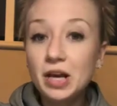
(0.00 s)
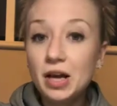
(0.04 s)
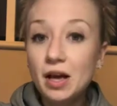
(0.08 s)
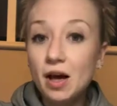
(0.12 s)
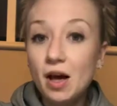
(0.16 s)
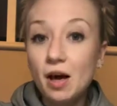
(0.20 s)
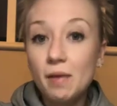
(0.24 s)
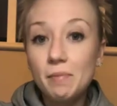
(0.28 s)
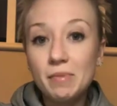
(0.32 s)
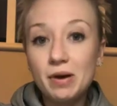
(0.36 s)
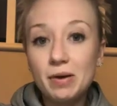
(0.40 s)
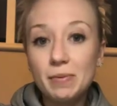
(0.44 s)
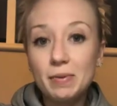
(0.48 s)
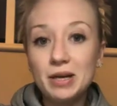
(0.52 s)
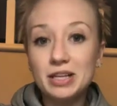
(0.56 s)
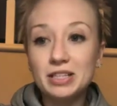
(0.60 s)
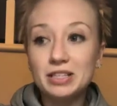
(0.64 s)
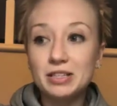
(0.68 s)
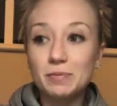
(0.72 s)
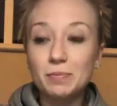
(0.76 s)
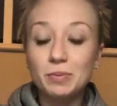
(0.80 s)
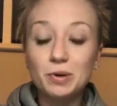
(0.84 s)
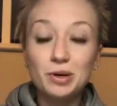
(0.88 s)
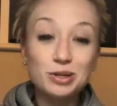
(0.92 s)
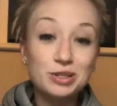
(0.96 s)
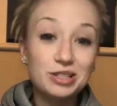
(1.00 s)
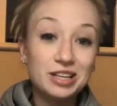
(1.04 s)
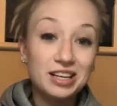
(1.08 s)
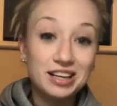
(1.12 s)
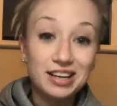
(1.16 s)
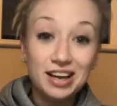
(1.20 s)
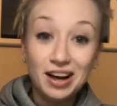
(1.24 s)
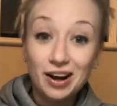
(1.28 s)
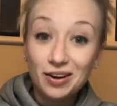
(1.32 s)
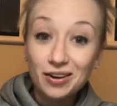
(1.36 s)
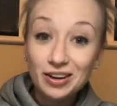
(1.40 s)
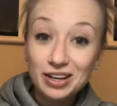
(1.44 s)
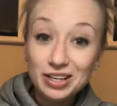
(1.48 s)
Maybe it's a
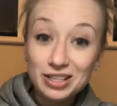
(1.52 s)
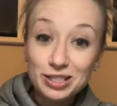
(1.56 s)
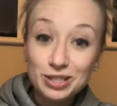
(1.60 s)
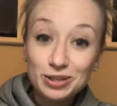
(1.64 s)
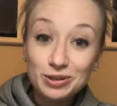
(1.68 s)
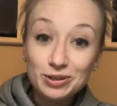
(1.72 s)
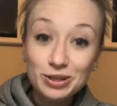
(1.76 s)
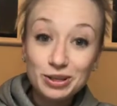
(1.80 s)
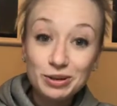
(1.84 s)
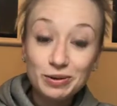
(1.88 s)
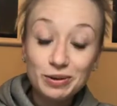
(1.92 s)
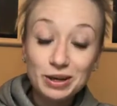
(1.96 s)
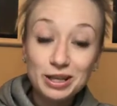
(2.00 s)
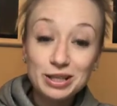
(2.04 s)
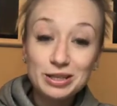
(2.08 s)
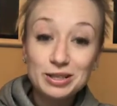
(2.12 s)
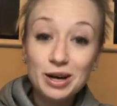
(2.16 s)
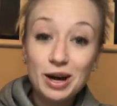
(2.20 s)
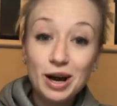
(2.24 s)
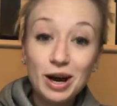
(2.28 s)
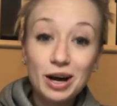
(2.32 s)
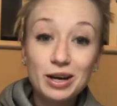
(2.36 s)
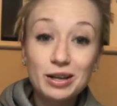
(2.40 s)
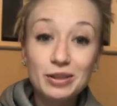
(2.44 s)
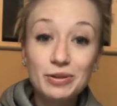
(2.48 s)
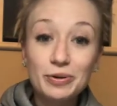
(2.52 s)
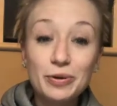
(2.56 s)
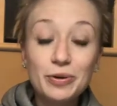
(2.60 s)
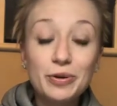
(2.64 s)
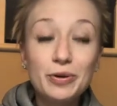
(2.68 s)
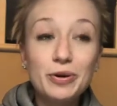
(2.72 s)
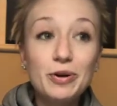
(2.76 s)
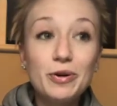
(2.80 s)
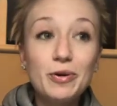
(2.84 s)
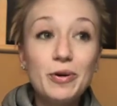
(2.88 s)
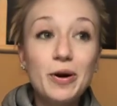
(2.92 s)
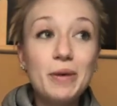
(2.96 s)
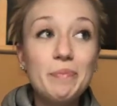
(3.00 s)
personnel issue you want to talk
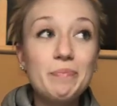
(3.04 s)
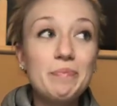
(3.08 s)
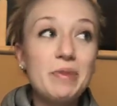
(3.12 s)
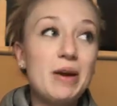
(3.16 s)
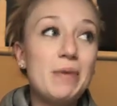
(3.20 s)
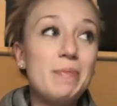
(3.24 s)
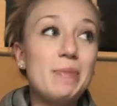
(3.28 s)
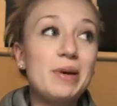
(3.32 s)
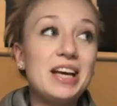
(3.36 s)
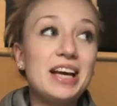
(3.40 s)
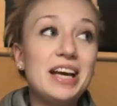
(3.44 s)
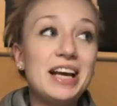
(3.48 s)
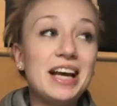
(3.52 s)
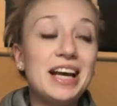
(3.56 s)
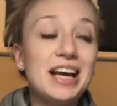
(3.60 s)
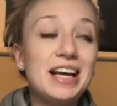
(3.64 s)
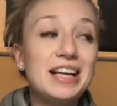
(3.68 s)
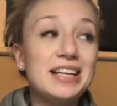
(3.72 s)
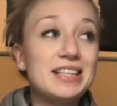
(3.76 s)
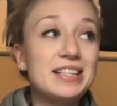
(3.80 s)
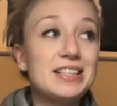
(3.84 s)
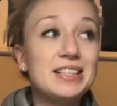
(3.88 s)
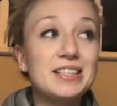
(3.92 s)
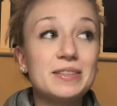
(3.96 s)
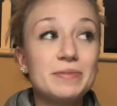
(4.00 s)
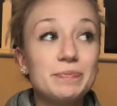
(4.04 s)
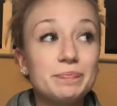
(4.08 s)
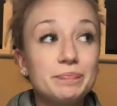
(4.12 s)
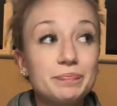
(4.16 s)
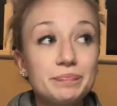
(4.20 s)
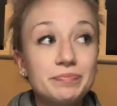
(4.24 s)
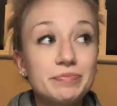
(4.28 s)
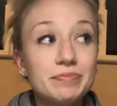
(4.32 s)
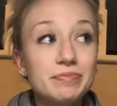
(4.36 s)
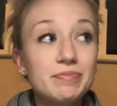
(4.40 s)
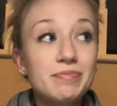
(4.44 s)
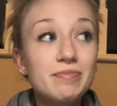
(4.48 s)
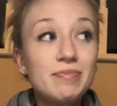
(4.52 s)
through. Maybe it's
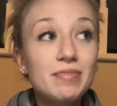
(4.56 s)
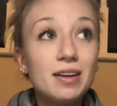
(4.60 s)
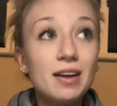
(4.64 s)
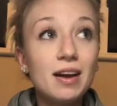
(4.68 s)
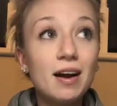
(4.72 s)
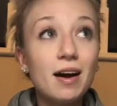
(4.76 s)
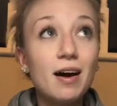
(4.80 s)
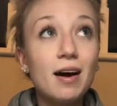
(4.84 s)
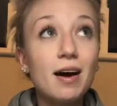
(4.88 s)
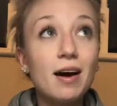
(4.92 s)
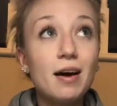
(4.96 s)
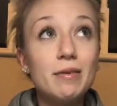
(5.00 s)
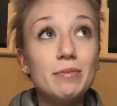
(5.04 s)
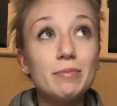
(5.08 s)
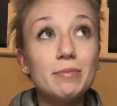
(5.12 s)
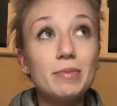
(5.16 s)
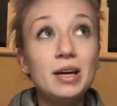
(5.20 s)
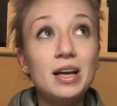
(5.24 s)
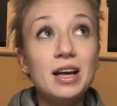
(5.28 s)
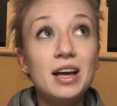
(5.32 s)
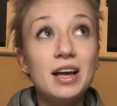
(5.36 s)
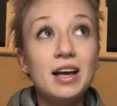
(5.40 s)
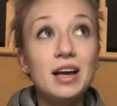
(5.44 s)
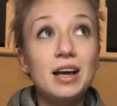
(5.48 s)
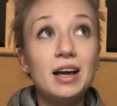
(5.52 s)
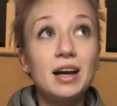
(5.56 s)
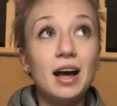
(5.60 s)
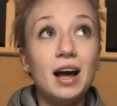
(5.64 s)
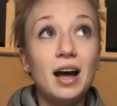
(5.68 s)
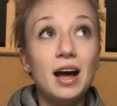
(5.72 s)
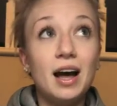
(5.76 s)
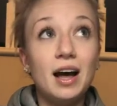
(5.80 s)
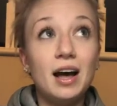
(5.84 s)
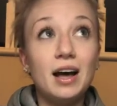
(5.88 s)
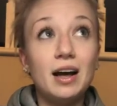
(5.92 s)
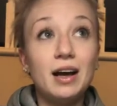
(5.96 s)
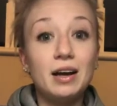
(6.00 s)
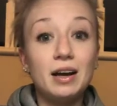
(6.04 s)

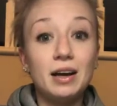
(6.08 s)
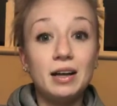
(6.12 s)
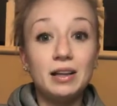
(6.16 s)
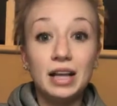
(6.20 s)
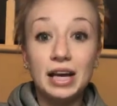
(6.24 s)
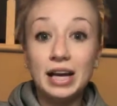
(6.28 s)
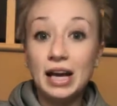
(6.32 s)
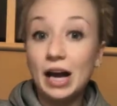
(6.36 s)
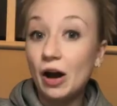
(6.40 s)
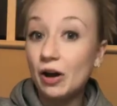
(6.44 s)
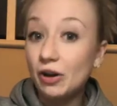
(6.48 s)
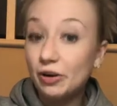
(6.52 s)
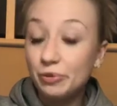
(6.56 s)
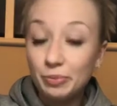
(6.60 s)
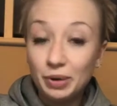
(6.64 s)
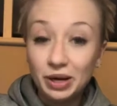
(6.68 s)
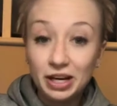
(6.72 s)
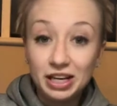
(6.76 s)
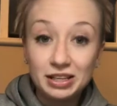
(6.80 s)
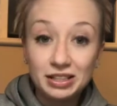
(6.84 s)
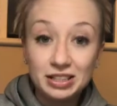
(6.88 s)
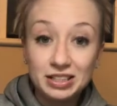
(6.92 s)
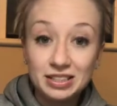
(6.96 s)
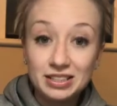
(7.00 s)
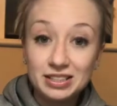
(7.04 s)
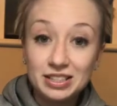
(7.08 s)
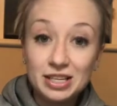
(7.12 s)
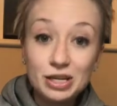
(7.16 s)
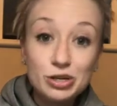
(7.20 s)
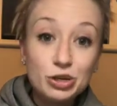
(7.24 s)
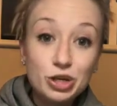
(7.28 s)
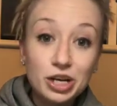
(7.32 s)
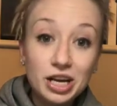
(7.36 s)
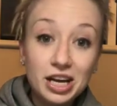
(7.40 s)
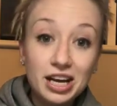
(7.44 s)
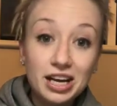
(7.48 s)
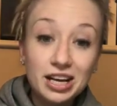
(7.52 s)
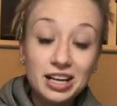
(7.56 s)
like how to make a
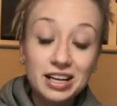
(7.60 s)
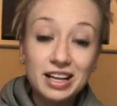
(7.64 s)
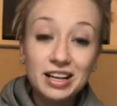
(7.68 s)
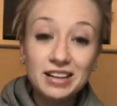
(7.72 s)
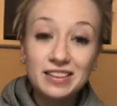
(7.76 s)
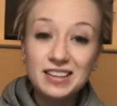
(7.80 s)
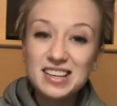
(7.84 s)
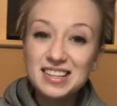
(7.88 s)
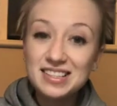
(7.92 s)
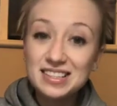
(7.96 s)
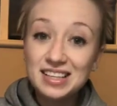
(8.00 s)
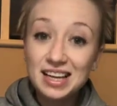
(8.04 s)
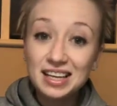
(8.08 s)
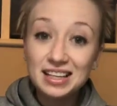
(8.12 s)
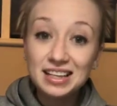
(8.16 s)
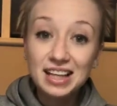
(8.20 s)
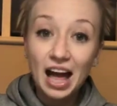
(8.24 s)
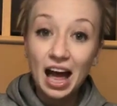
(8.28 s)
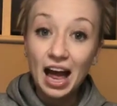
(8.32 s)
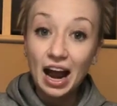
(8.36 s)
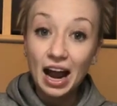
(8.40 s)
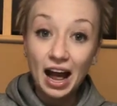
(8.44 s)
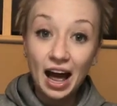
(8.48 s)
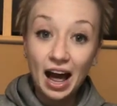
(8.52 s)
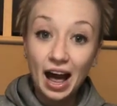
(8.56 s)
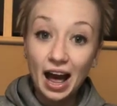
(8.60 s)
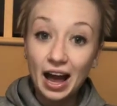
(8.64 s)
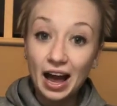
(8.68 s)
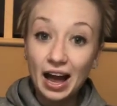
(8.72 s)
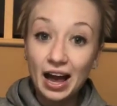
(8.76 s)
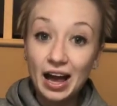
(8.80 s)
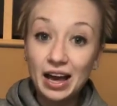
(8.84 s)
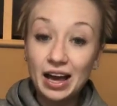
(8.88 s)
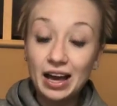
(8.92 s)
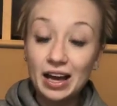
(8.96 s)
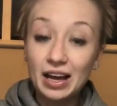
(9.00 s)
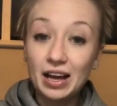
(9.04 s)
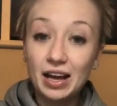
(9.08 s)
decision, things like that.
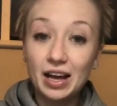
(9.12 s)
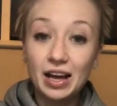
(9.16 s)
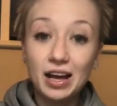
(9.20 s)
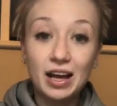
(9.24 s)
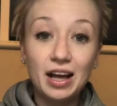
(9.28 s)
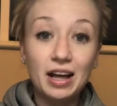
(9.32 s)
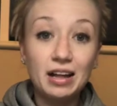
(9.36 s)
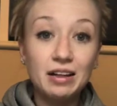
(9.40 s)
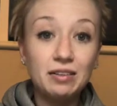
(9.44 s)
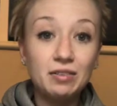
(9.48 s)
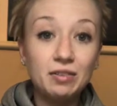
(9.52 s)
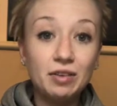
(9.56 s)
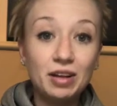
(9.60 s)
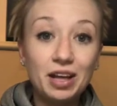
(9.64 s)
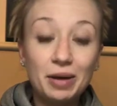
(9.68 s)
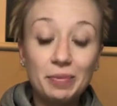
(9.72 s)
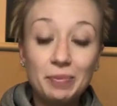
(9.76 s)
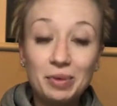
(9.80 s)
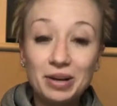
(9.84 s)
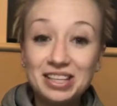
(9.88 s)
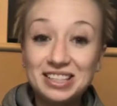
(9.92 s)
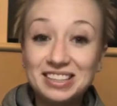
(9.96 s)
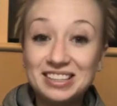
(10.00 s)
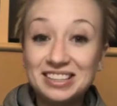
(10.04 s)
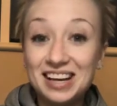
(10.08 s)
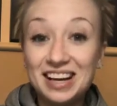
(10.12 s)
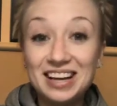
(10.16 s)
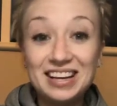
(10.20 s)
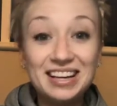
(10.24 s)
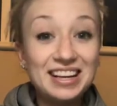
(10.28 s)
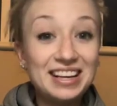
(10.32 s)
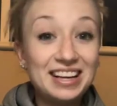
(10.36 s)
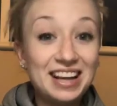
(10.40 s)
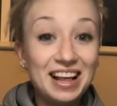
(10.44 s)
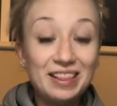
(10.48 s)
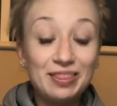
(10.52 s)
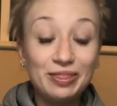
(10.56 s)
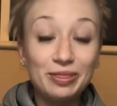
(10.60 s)
I am excited
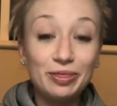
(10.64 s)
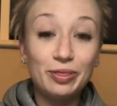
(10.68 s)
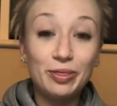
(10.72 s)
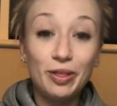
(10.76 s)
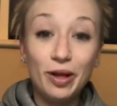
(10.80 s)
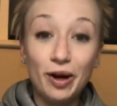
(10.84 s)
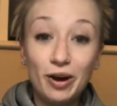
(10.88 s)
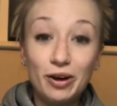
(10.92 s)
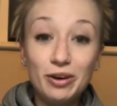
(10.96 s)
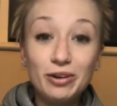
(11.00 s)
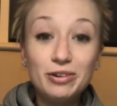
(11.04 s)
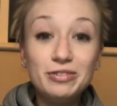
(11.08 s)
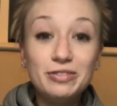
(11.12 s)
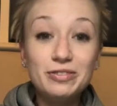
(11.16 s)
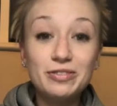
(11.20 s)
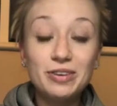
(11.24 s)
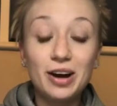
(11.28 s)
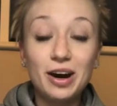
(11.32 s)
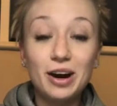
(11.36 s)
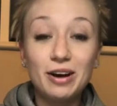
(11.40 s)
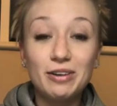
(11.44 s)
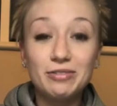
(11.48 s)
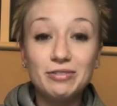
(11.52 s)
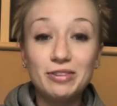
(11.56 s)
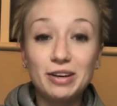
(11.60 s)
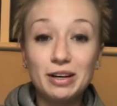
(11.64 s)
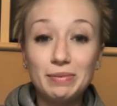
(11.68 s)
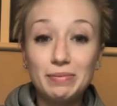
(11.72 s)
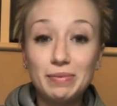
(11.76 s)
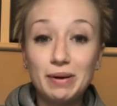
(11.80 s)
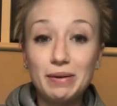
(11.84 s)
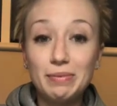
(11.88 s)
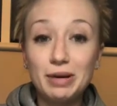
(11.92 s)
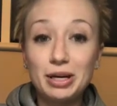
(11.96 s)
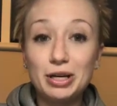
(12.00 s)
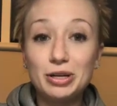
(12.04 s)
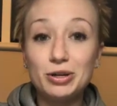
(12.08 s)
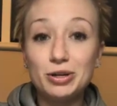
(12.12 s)
and love offering my
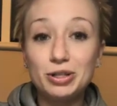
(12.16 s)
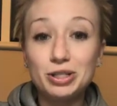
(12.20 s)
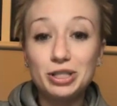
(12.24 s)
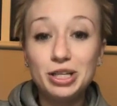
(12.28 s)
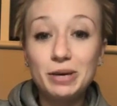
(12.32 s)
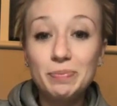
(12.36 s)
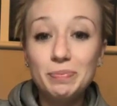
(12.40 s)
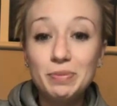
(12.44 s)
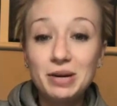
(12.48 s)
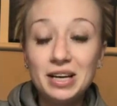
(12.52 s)
mentorship.